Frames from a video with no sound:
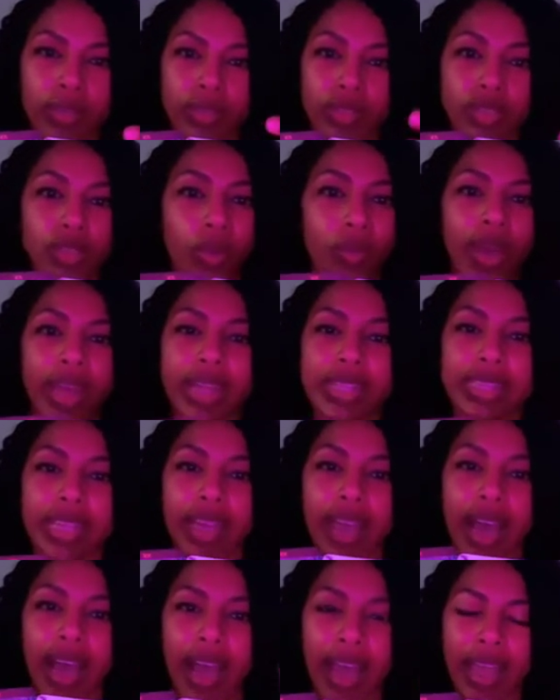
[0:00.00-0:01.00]
Go ahead and take a
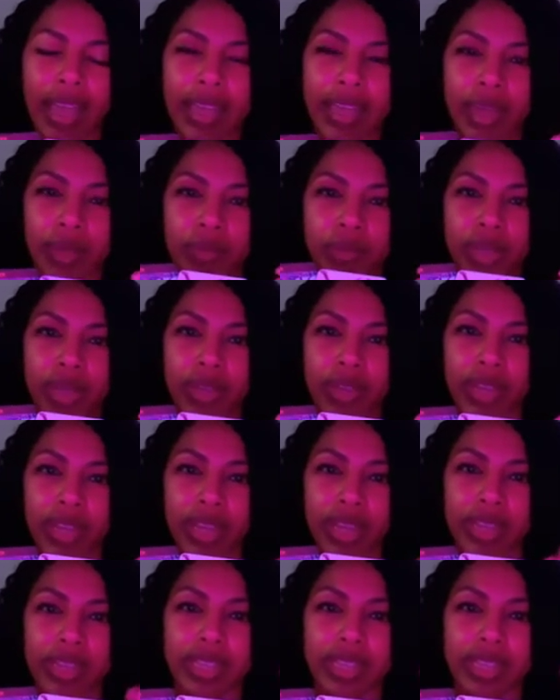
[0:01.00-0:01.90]
hike, I'm hearing.